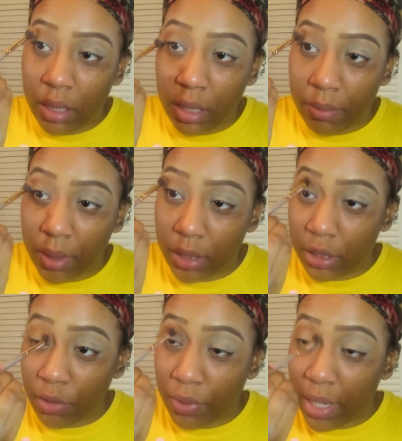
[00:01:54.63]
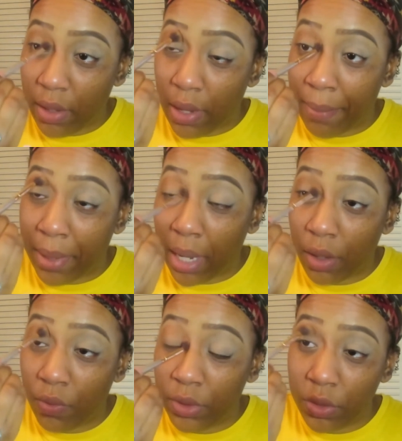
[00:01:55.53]
Let me slow down. I'm
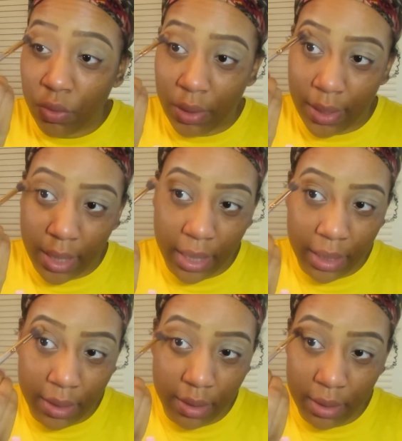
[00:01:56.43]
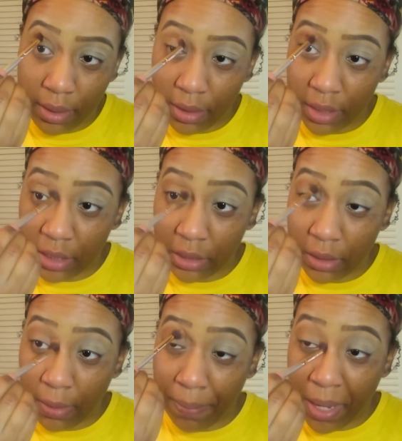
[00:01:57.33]
not going to lie.
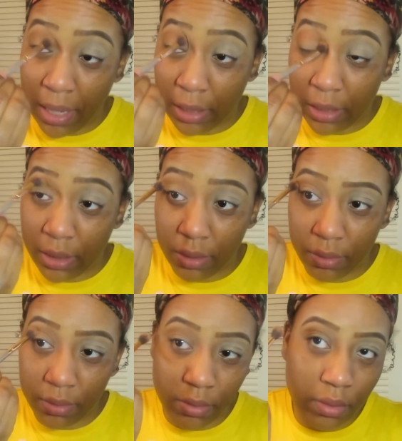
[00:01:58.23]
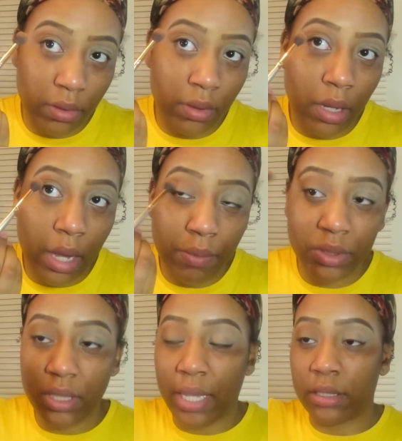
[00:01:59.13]
This palette, I
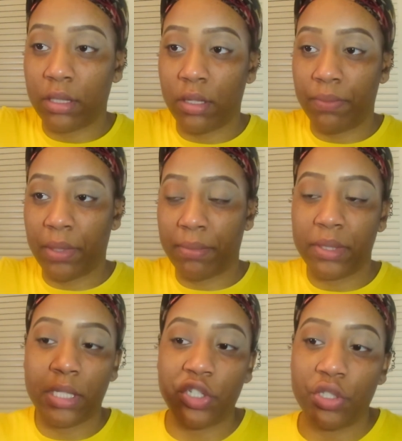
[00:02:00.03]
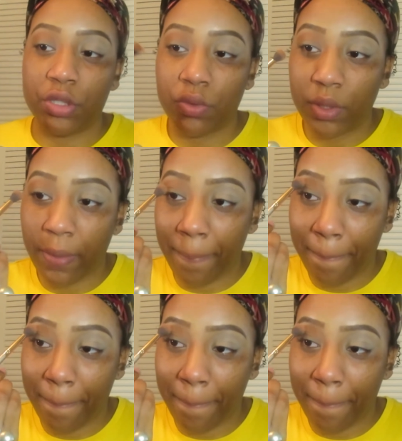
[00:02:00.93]
would say, has good pigmentation to it.